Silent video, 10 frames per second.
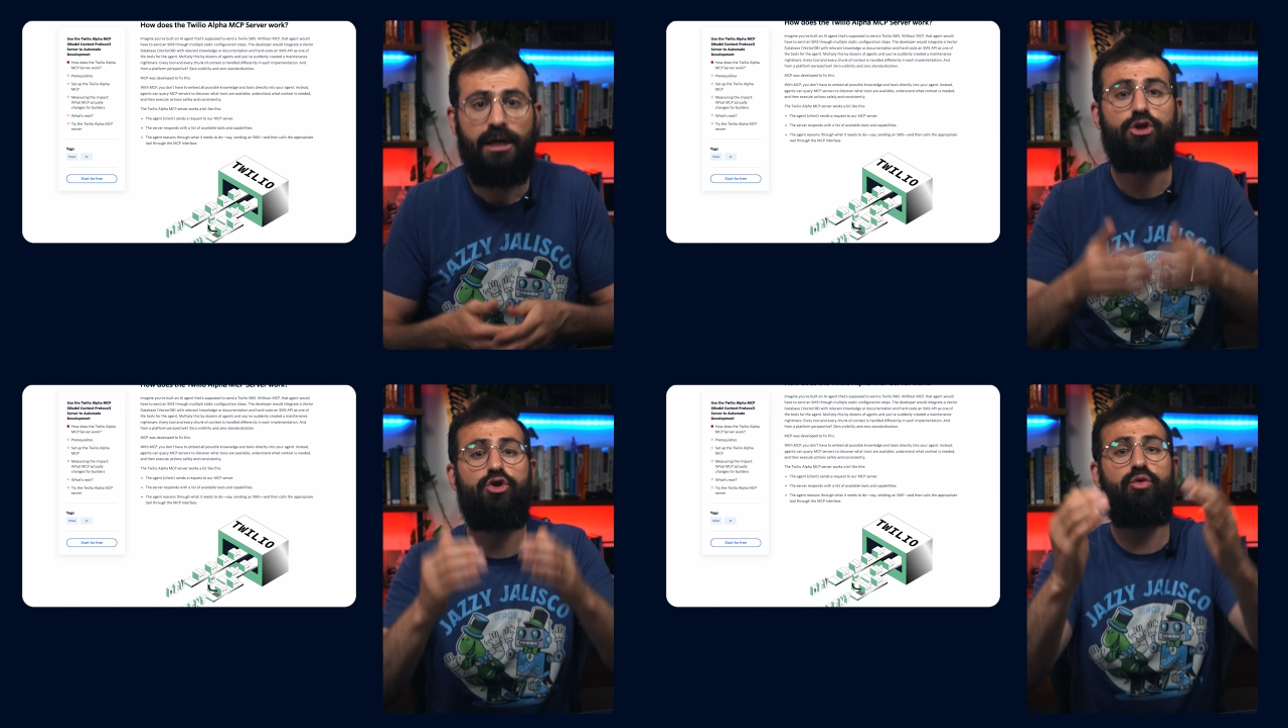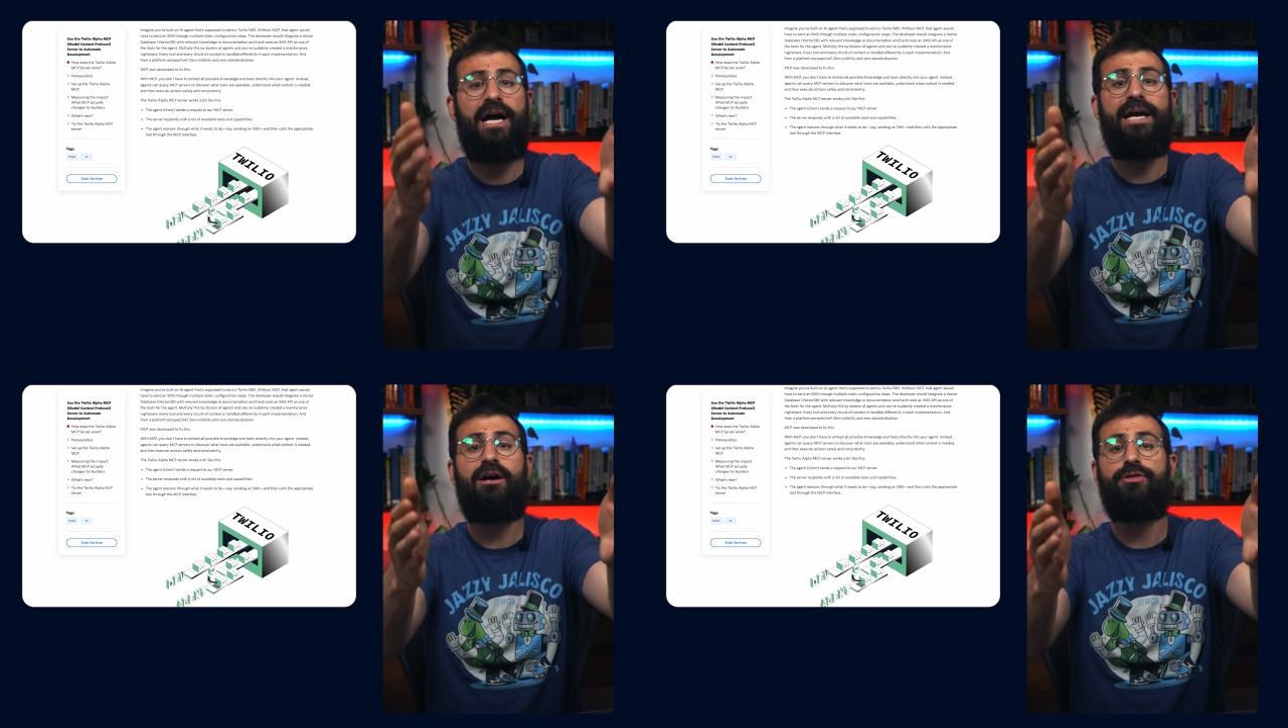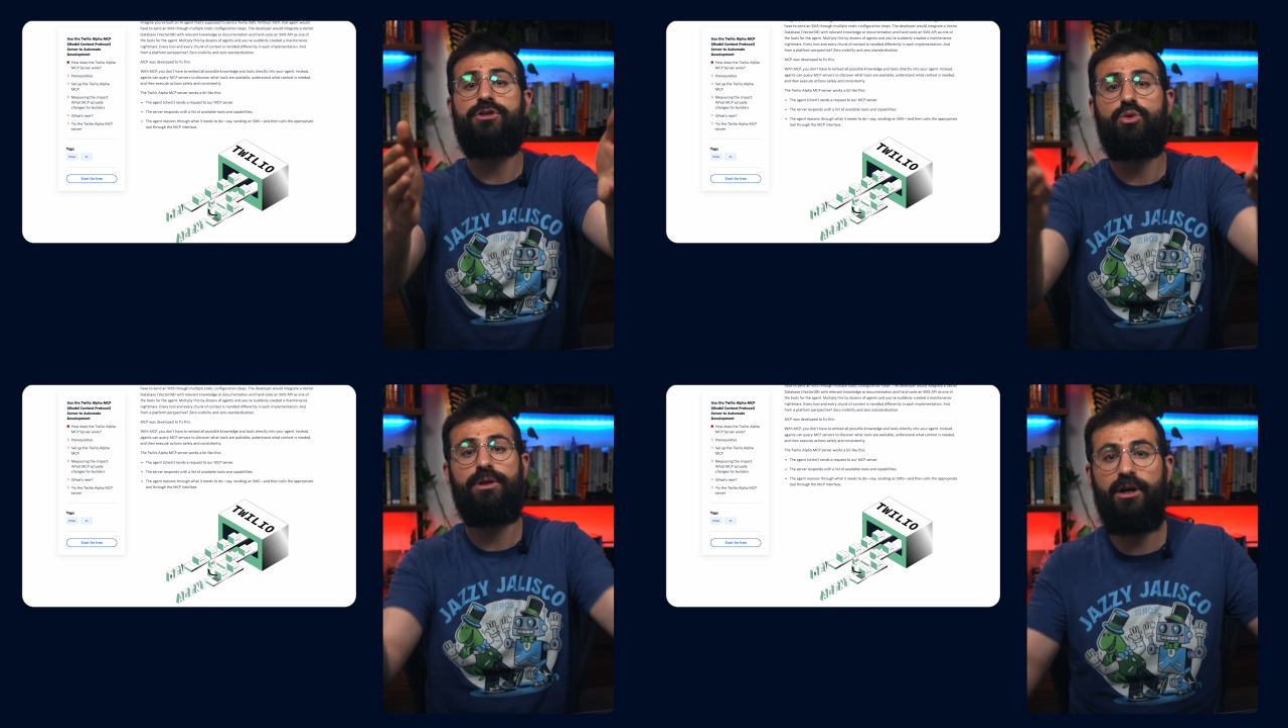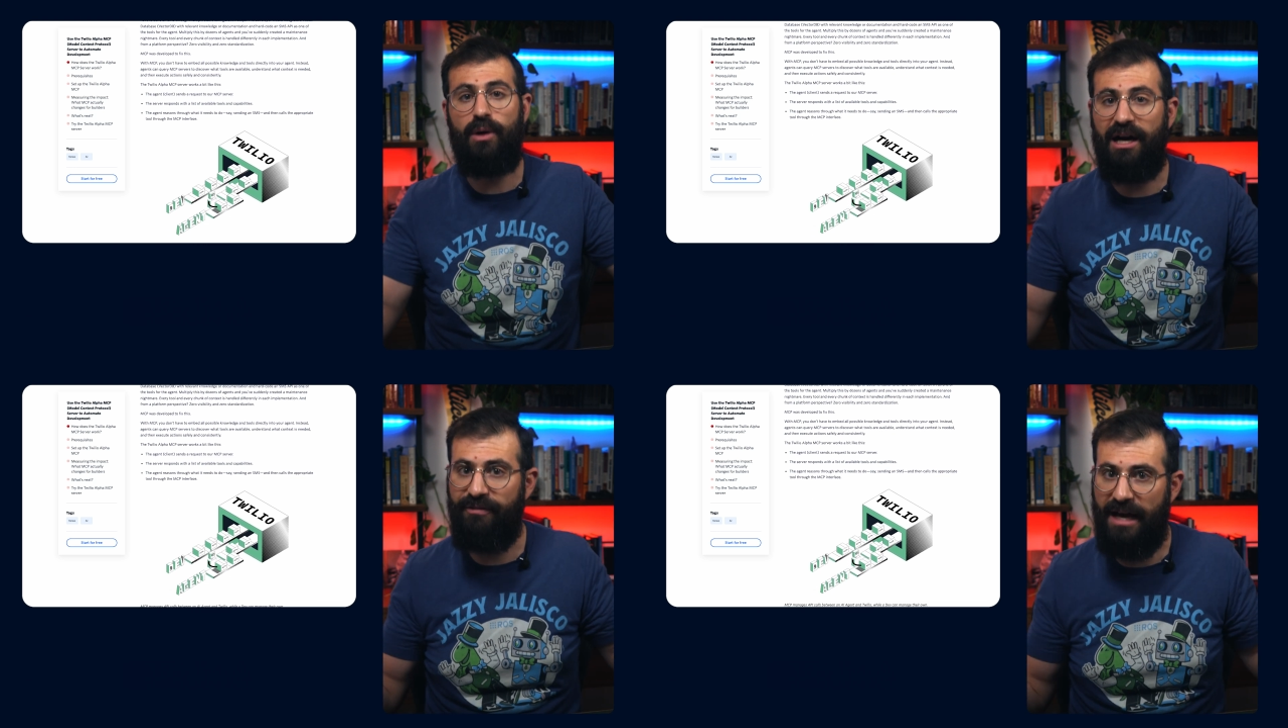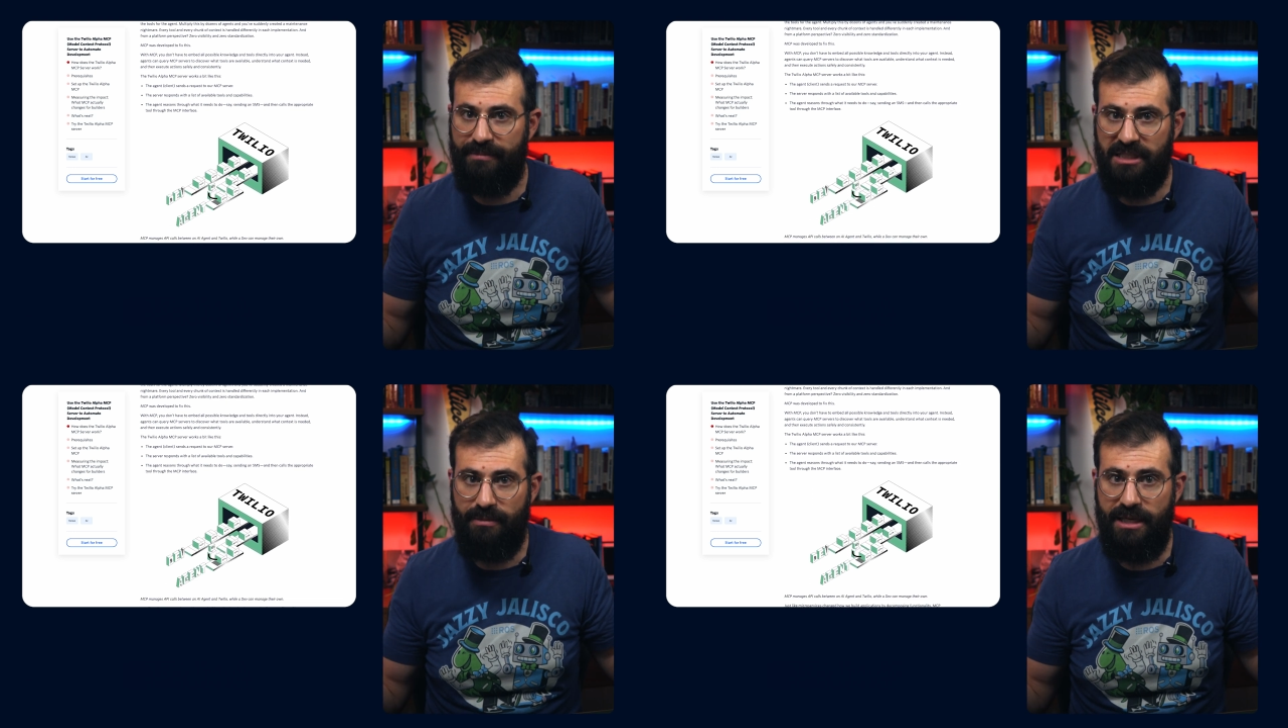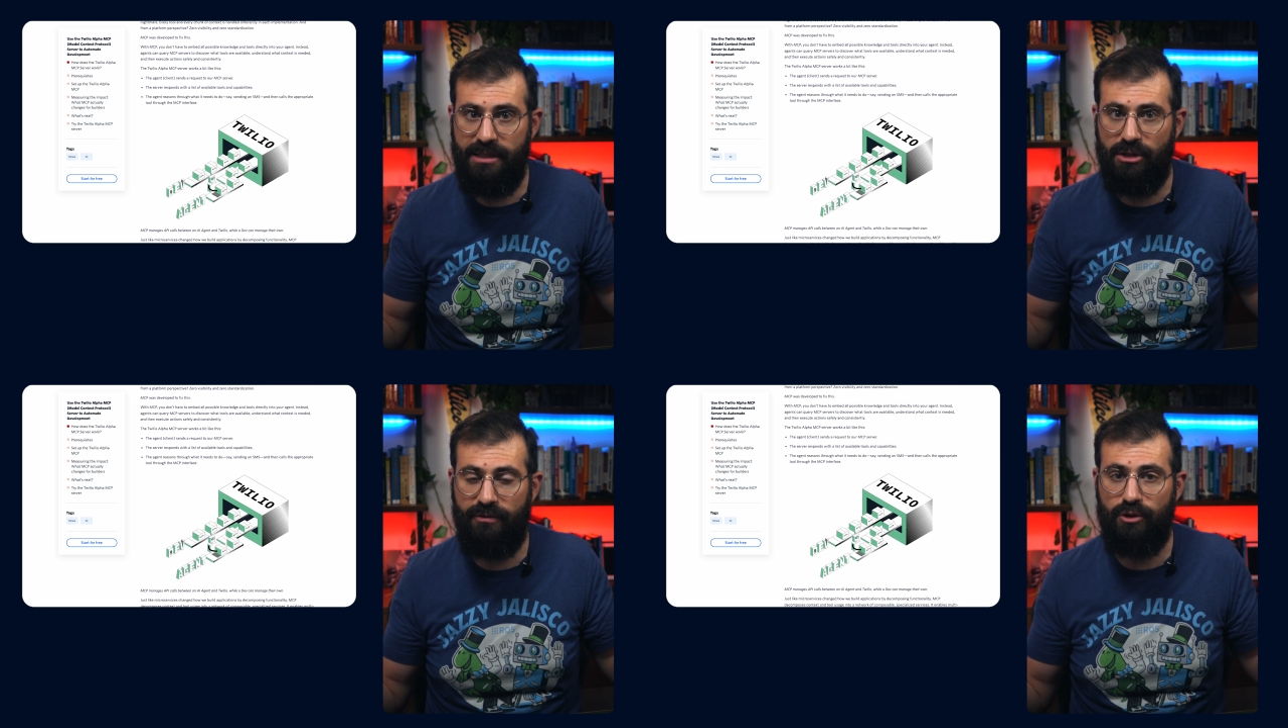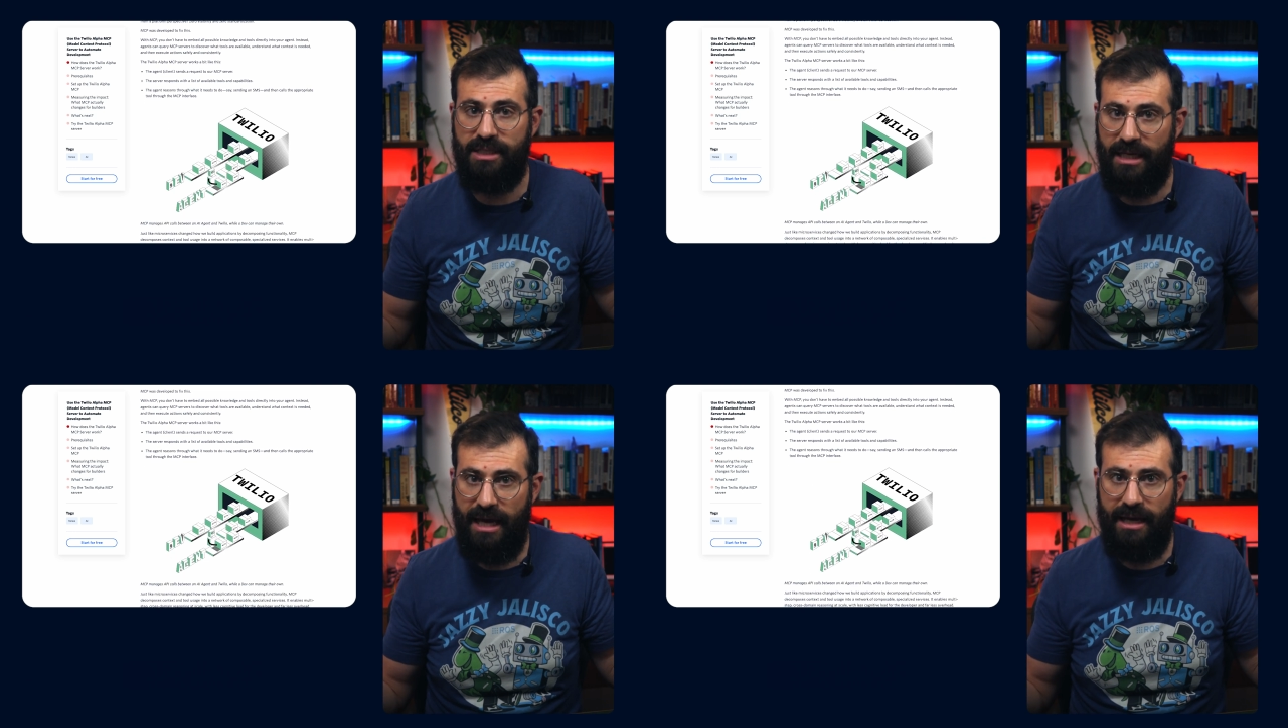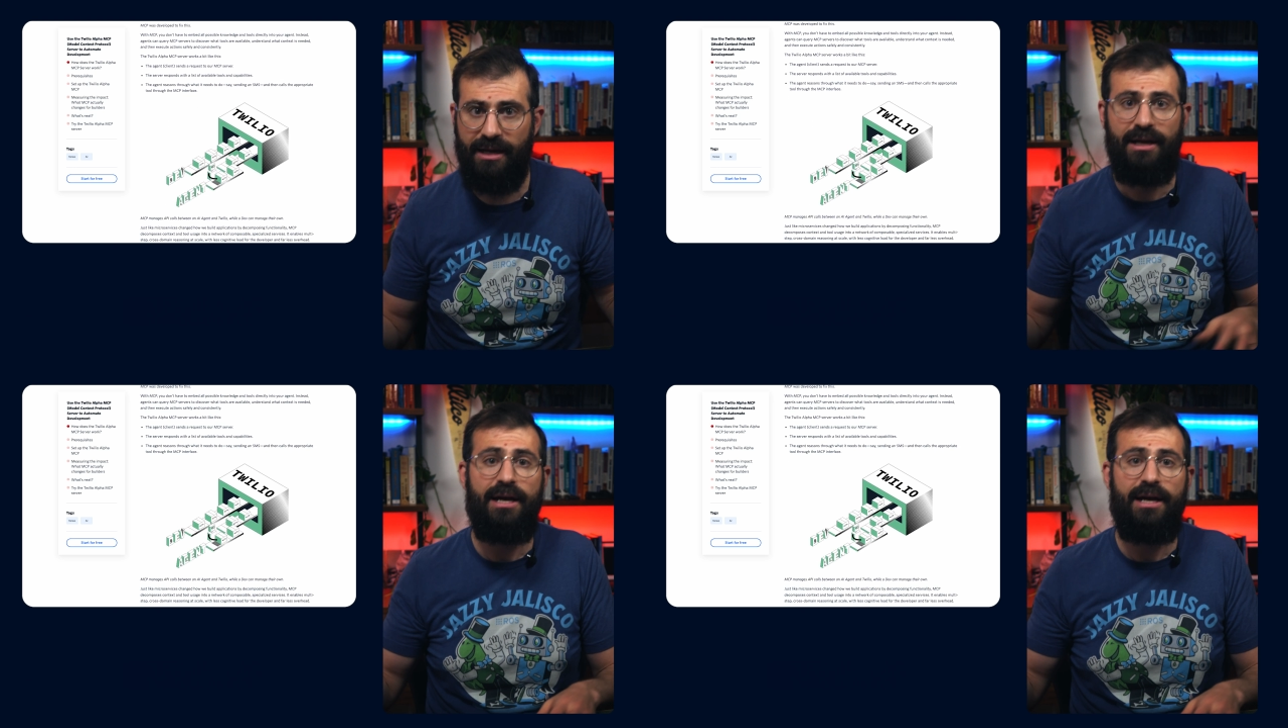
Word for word: Try out the Twilio Alpha MCP server today,